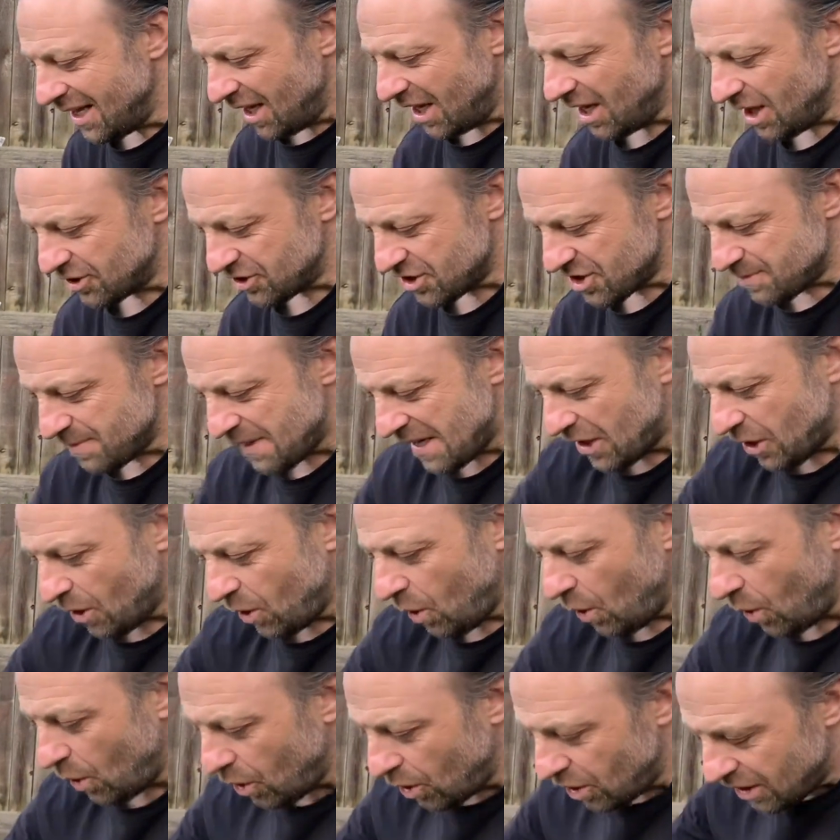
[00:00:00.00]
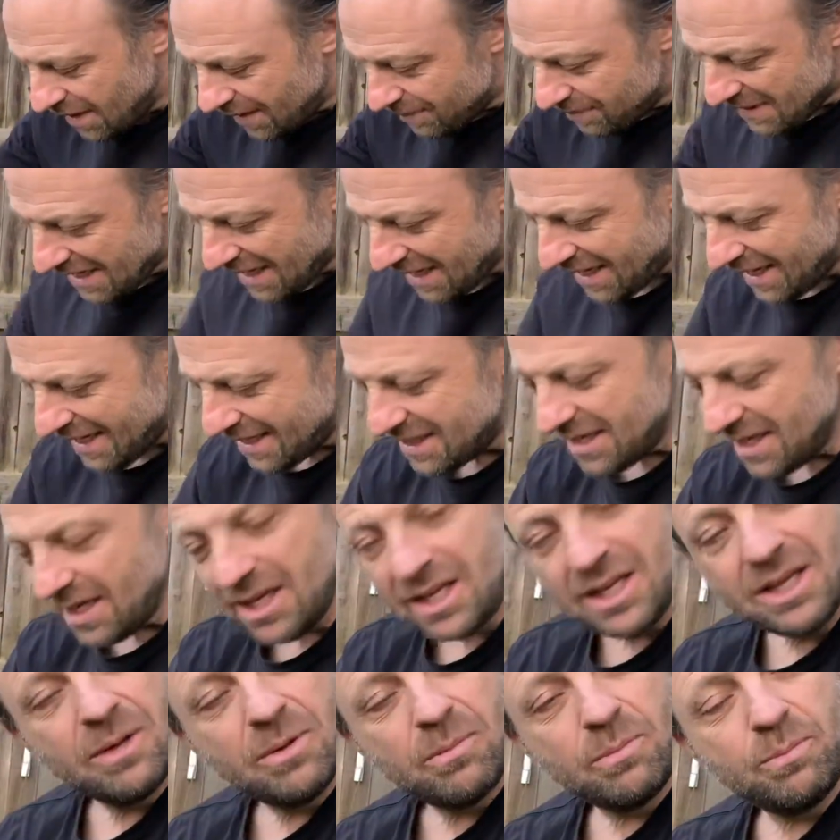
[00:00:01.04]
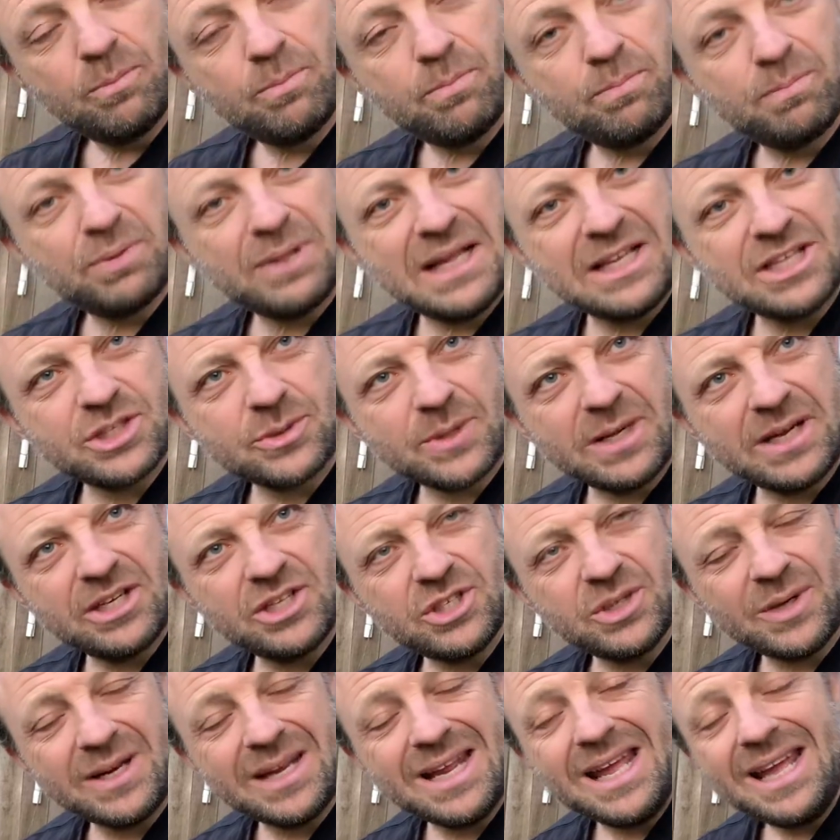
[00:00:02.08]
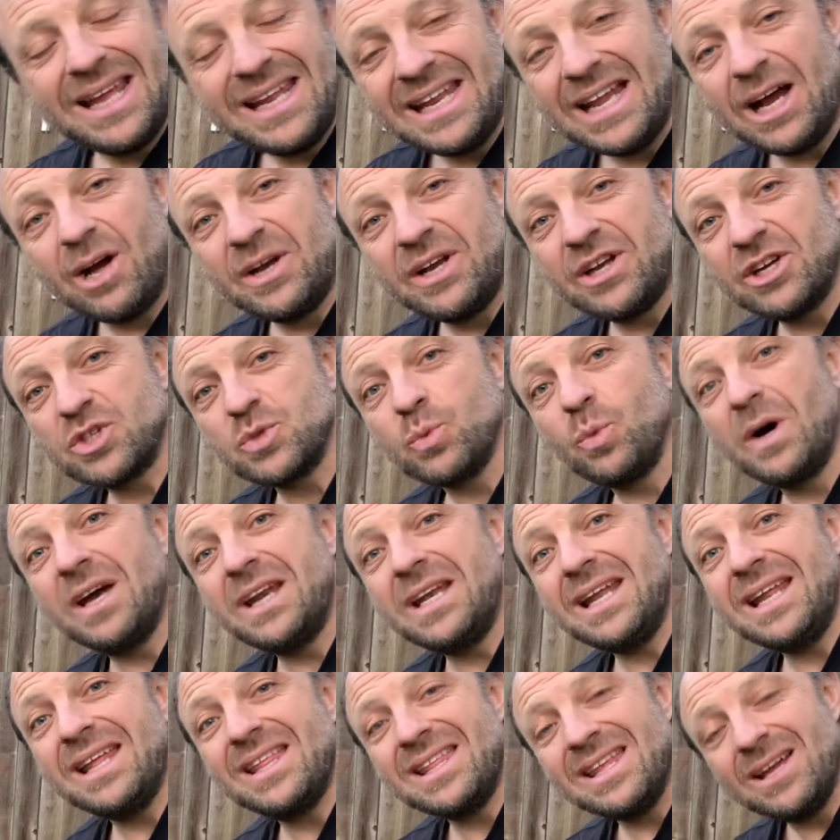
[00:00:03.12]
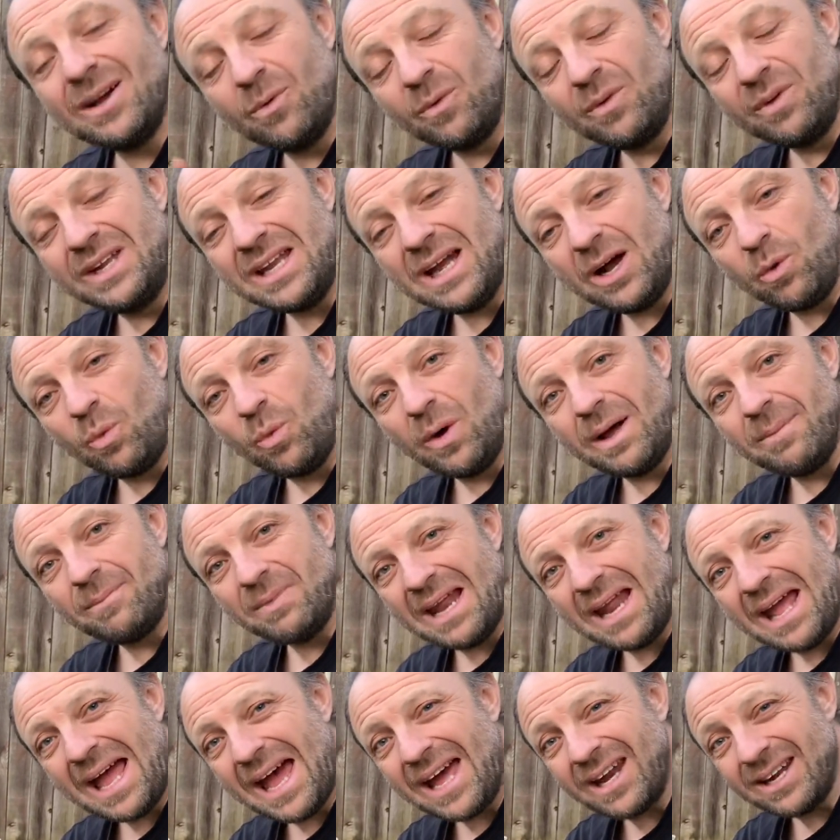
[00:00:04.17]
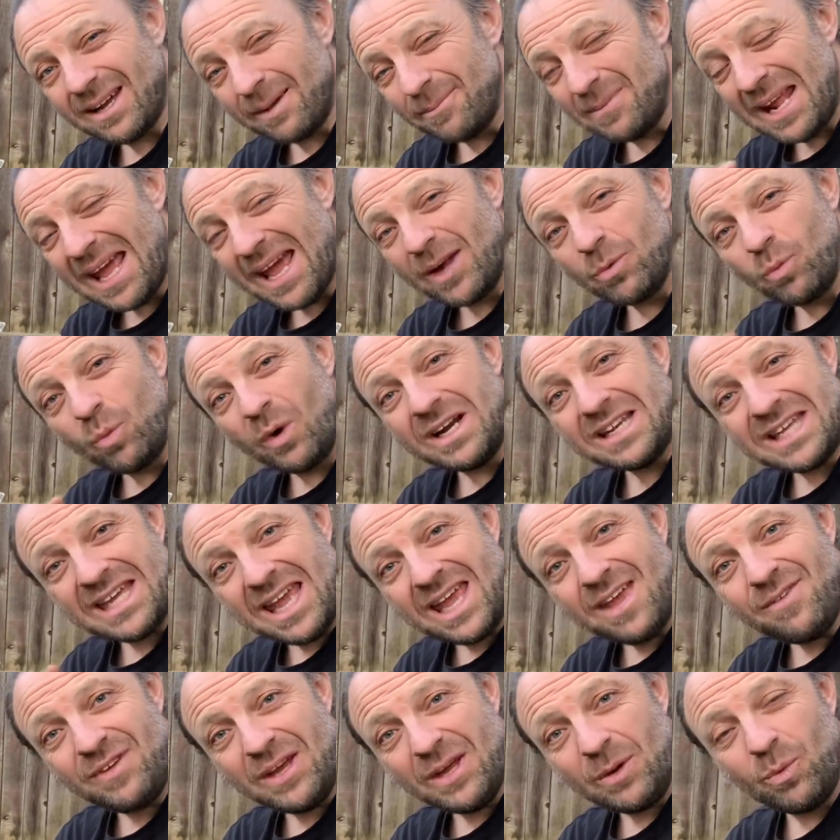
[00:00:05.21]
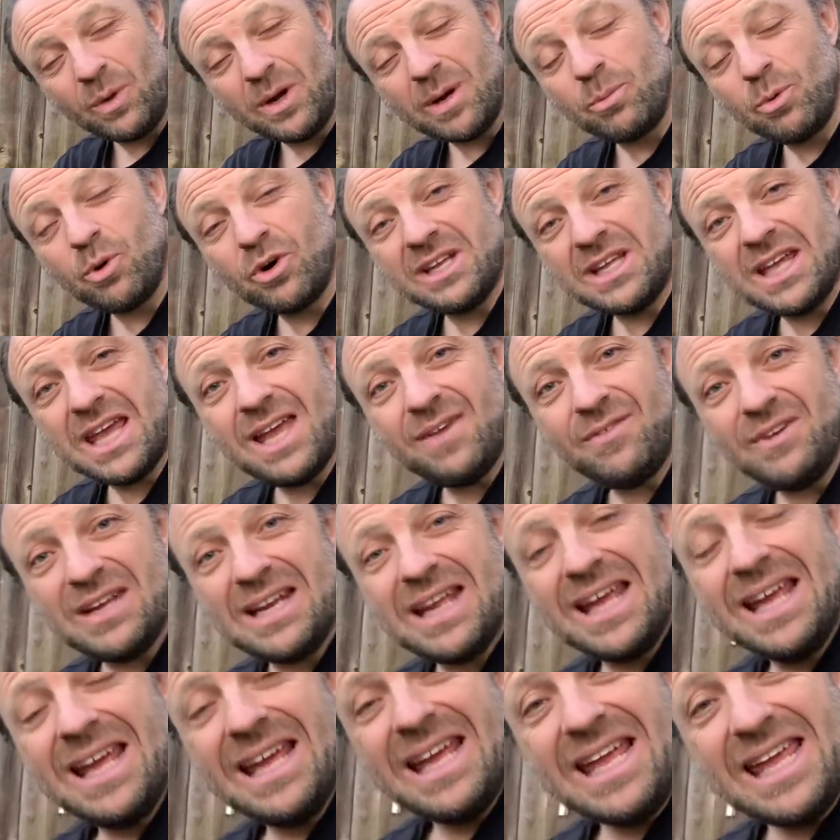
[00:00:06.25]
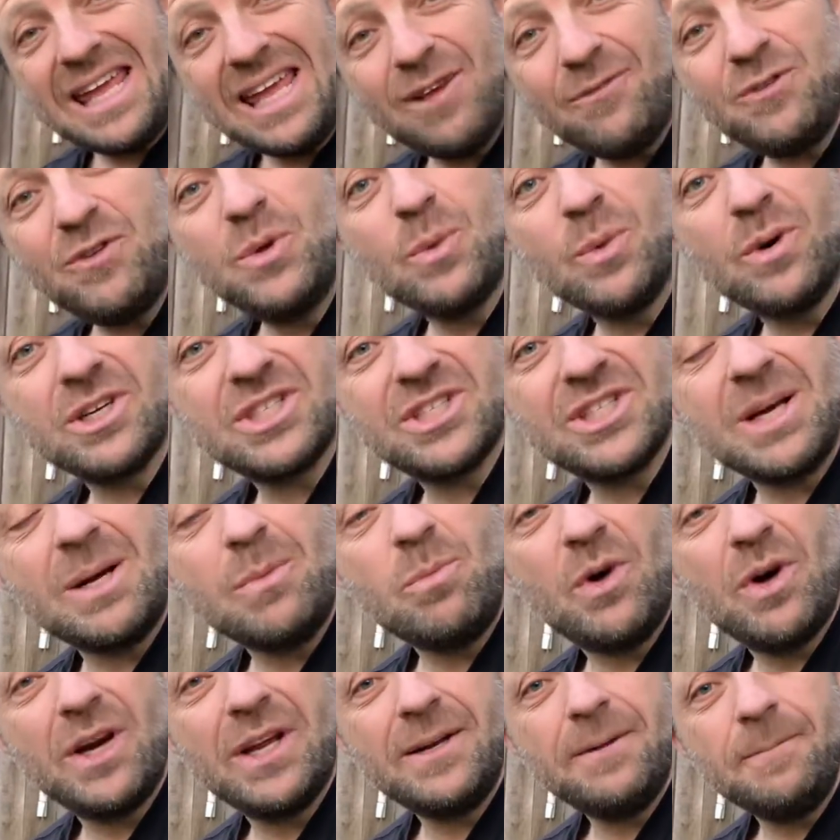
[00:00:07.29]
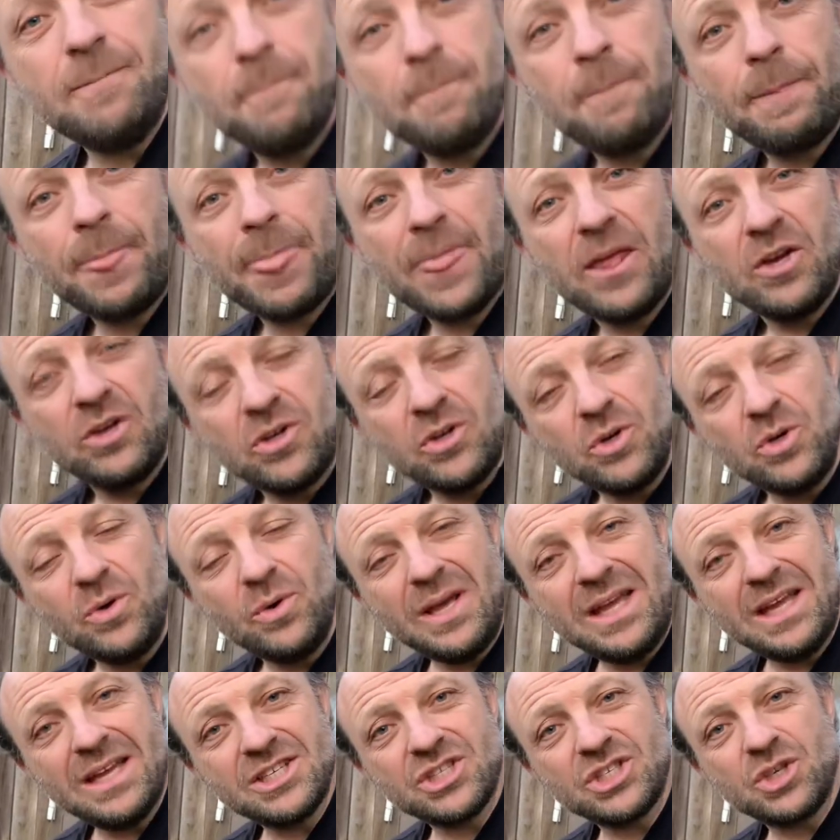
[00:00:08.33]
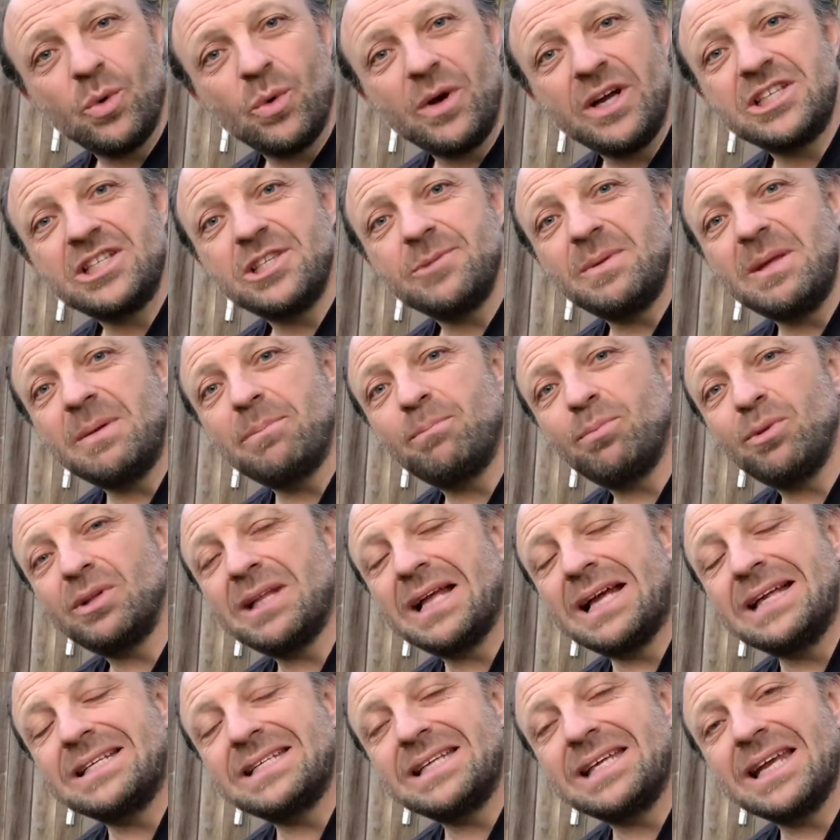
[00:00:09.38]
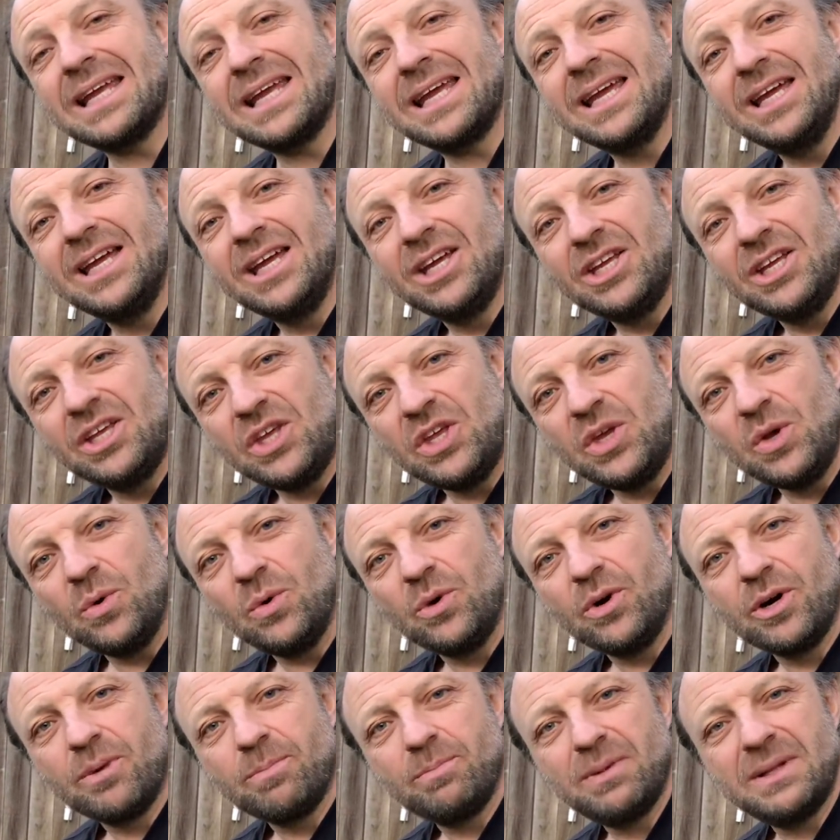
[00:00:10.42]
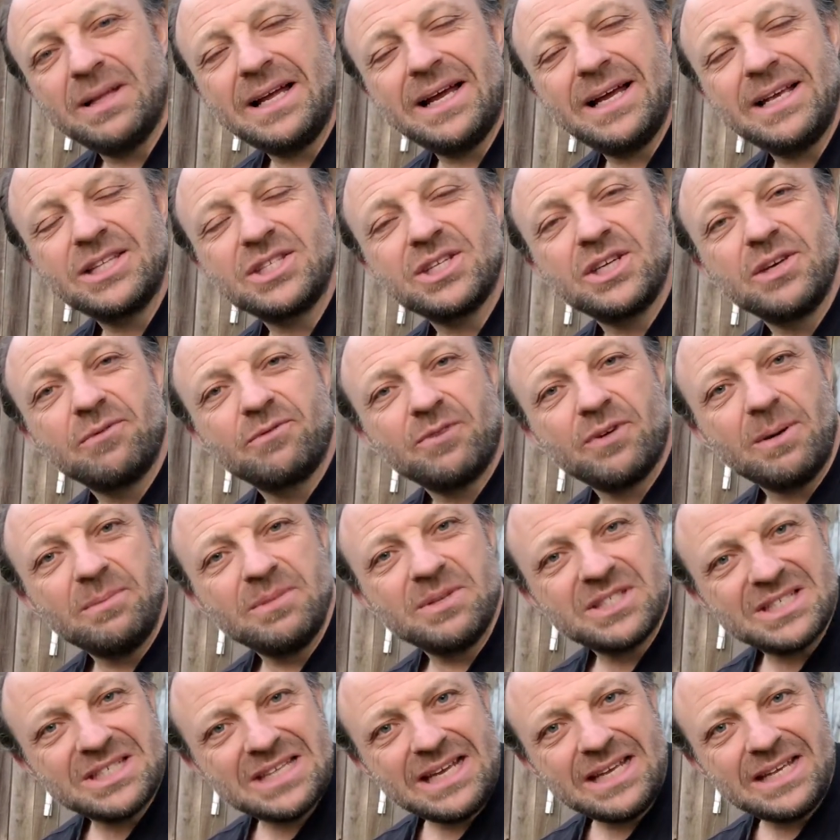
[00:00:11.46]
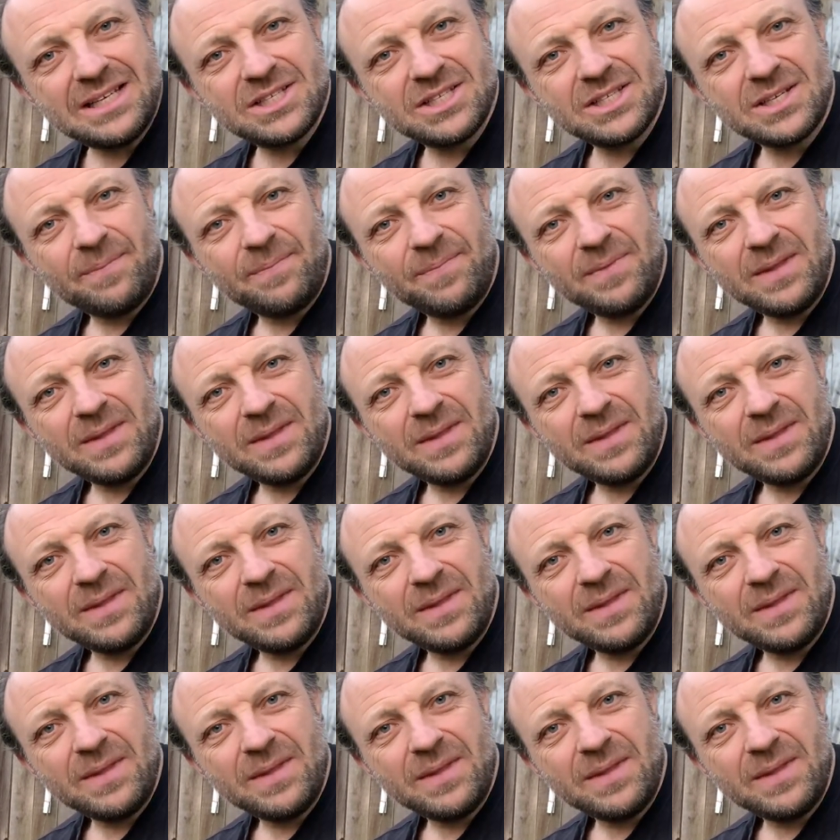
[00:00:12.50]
I'll just make a hole and plant straight into it. Now here's one. I'm going to add one caveat, one important caveat. If you are someone who is going to be planting your plants from seeds,